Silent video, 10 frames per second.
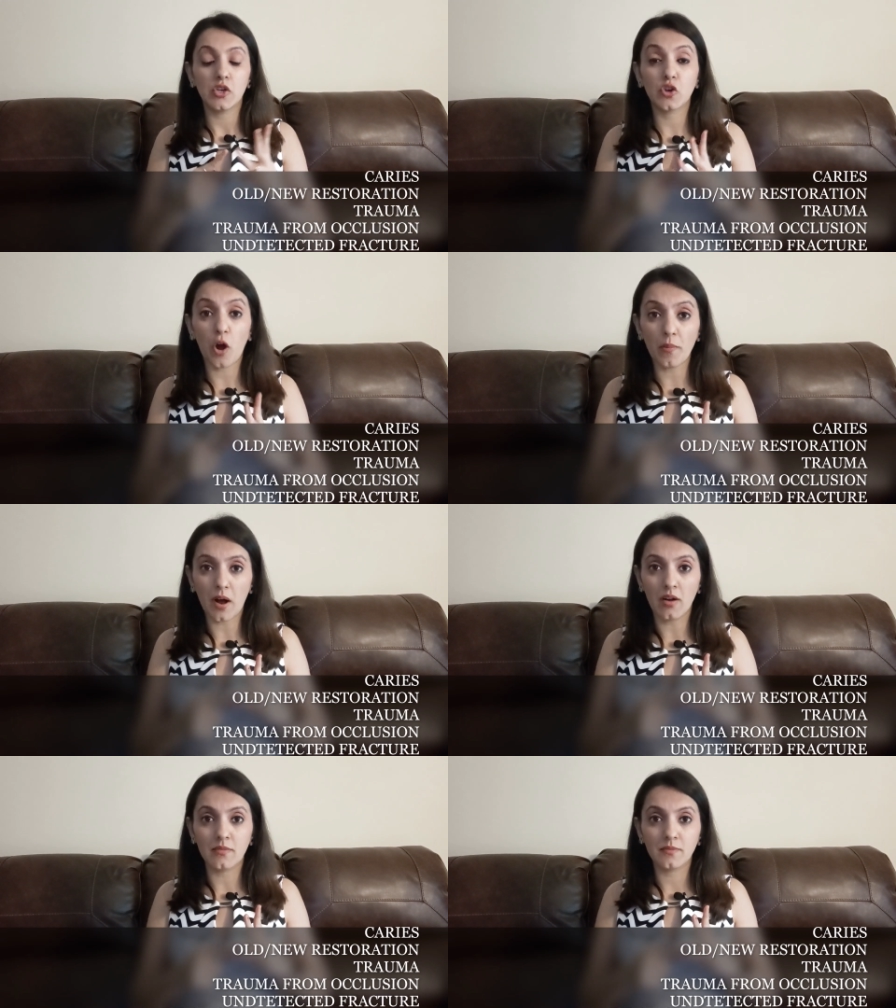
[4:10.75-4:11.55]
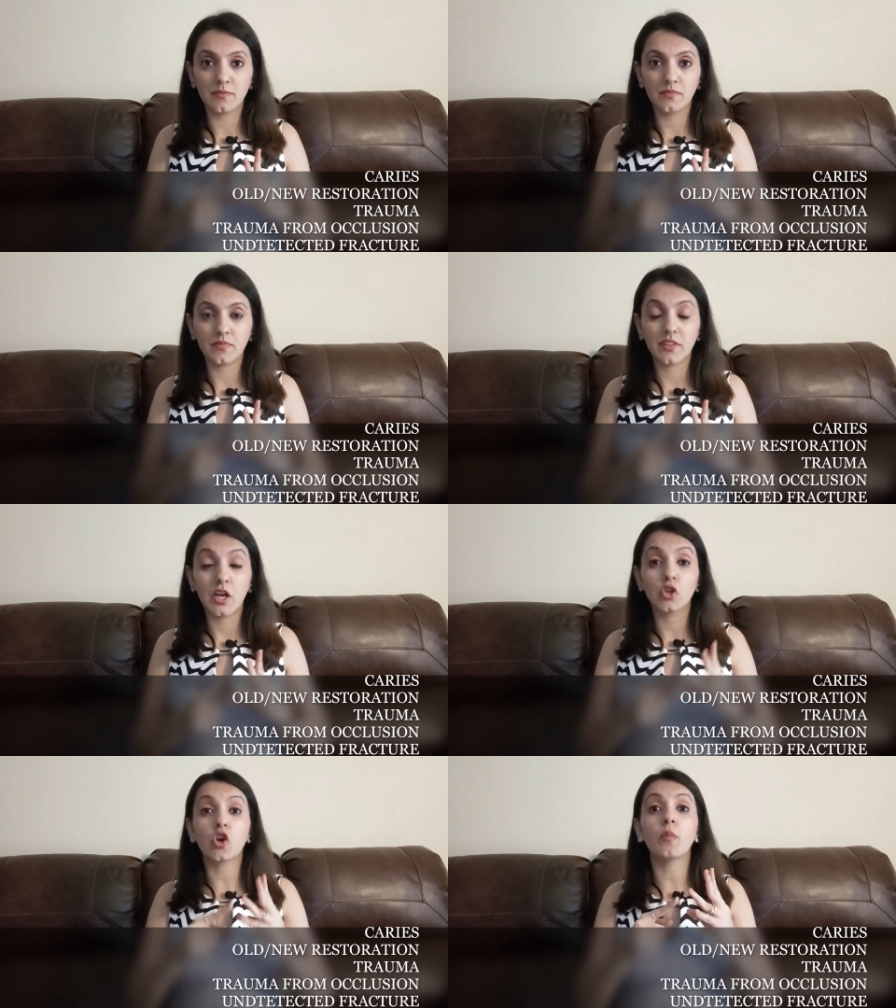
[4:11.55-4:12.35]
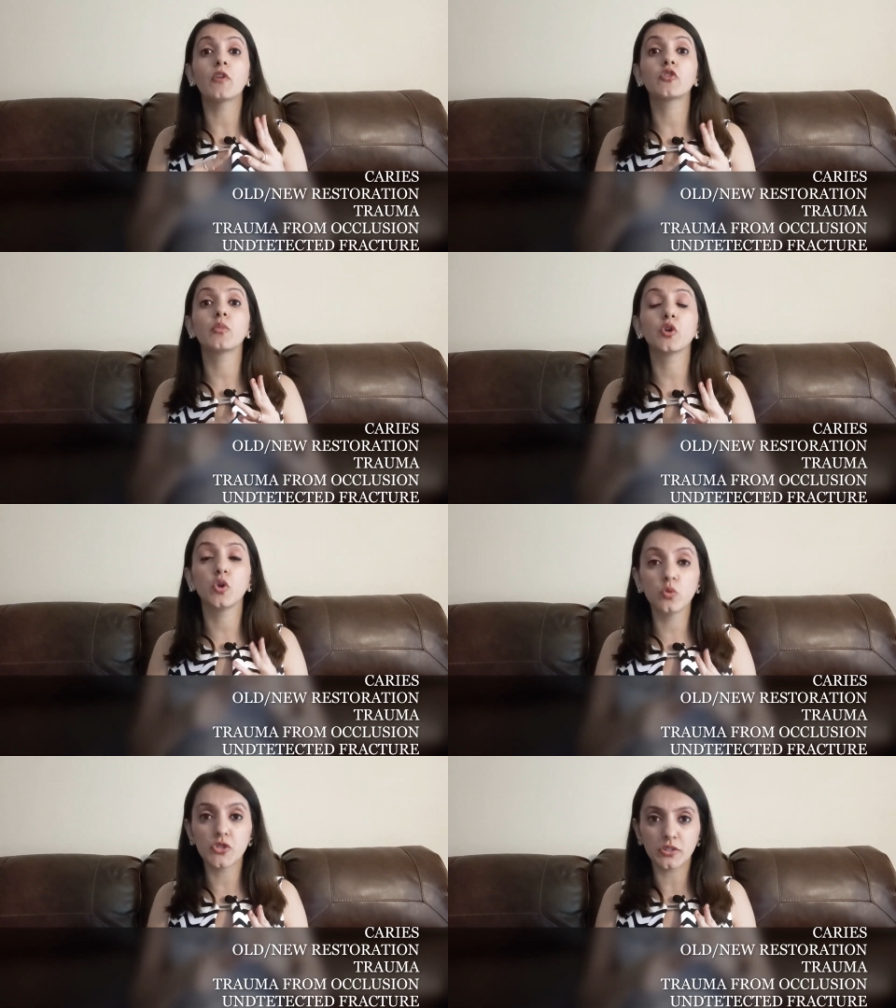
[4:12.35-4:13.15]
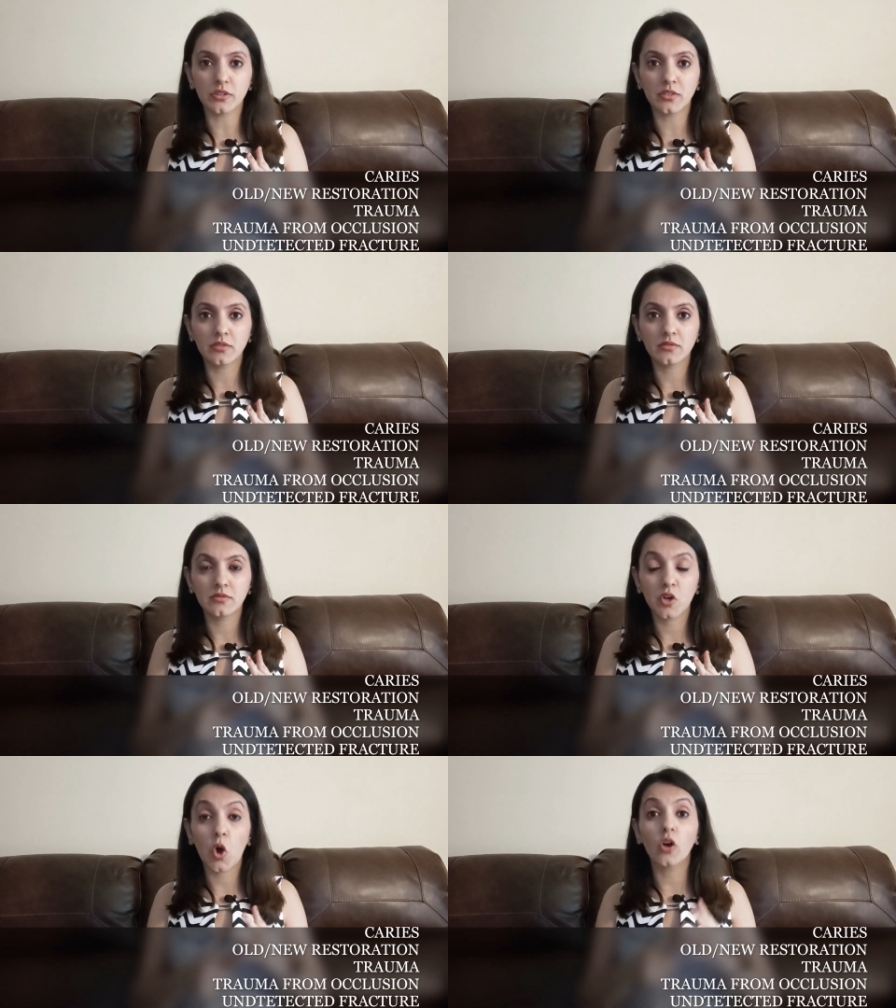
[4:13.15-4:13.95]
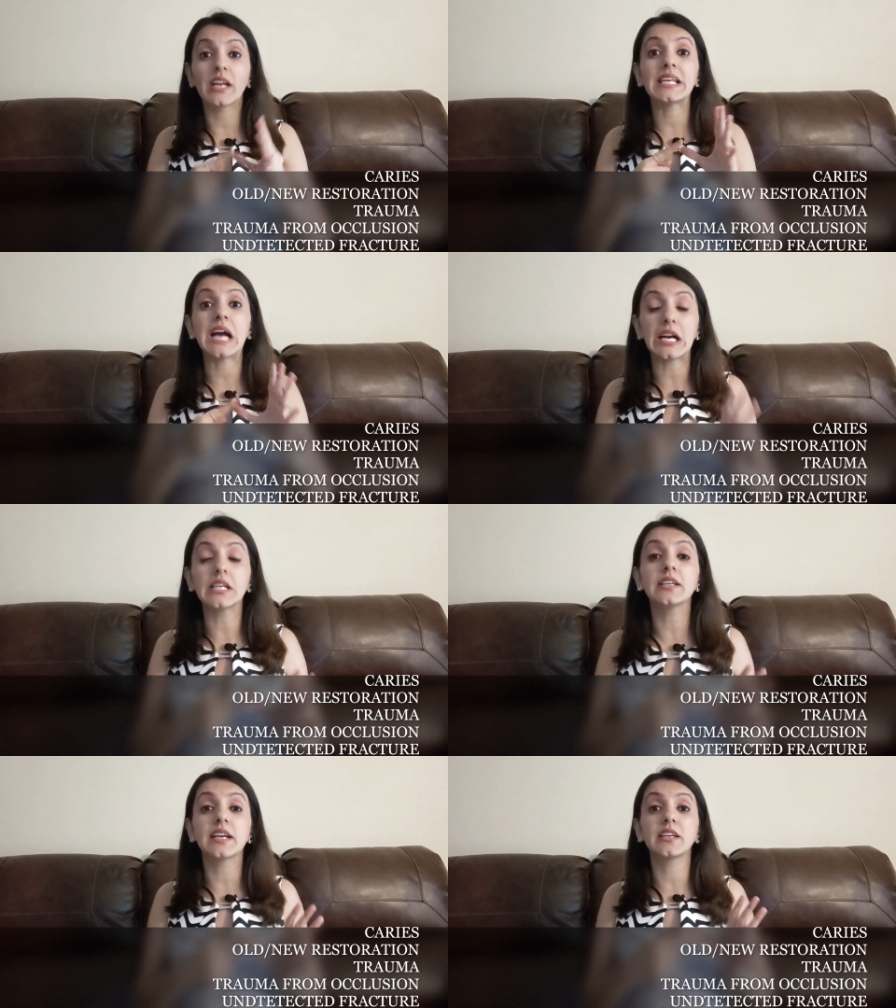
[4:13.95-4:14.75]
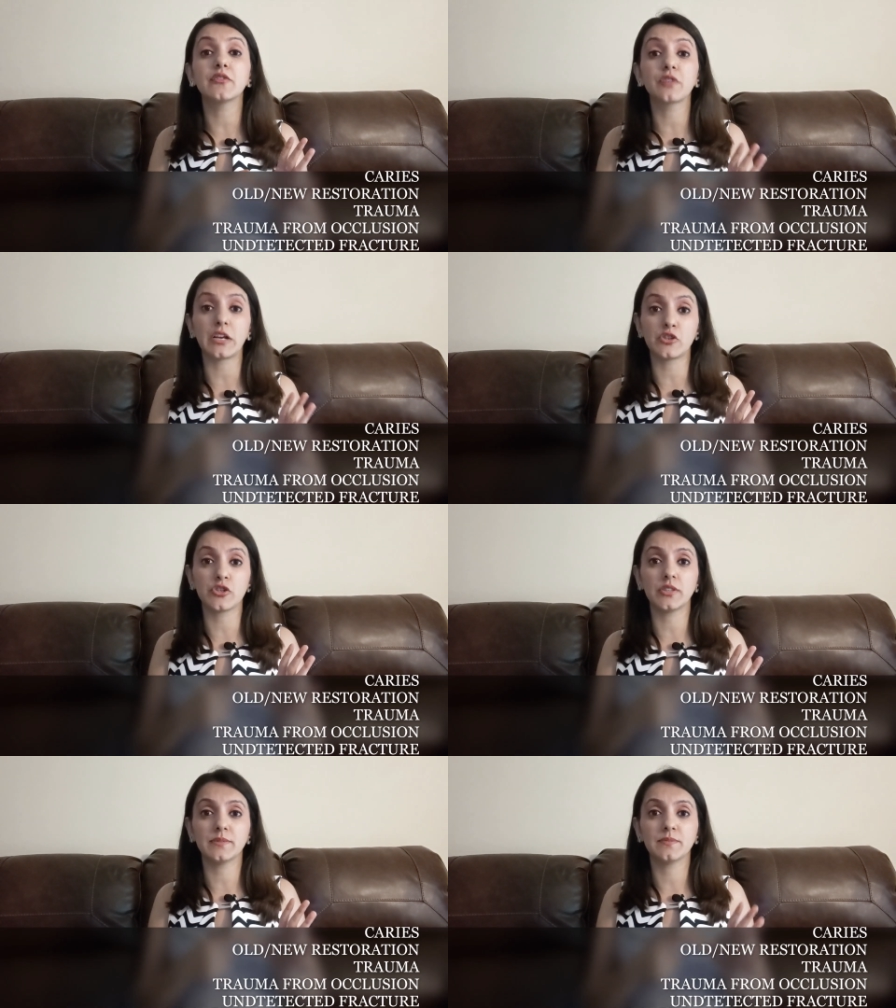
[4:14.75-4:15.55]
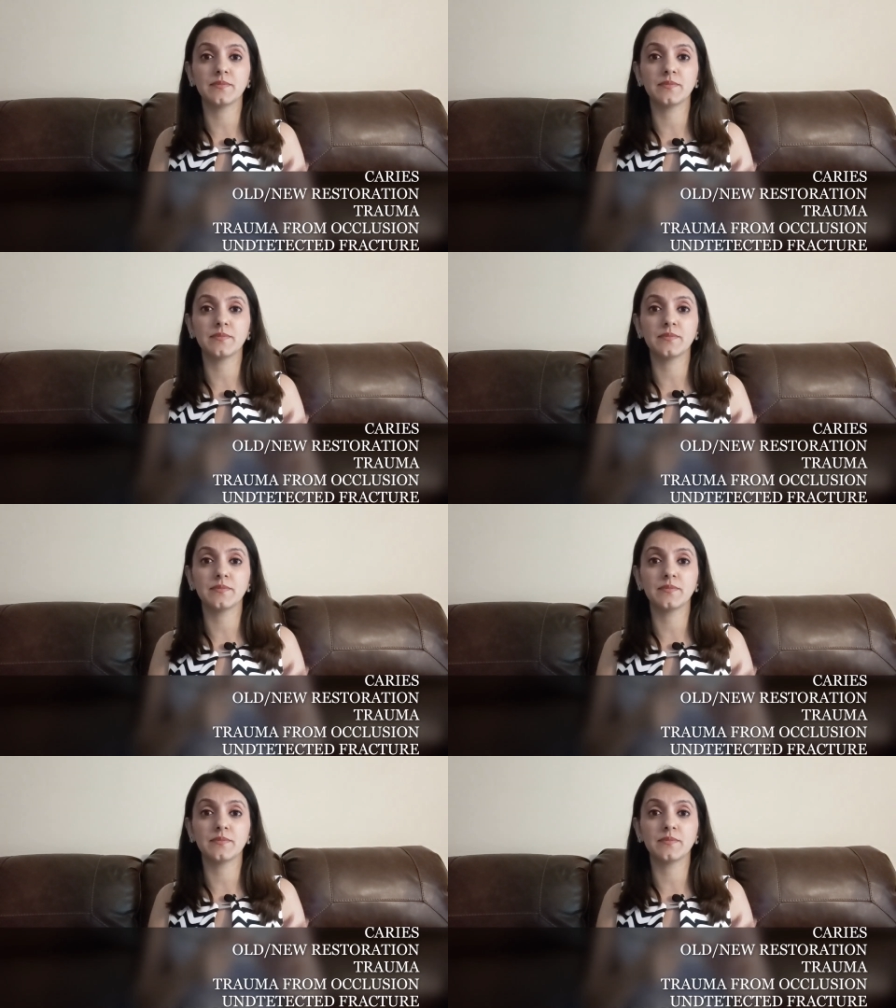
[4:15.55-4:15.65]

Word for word: trauma, trauma from occlusion, or any undetected fracture.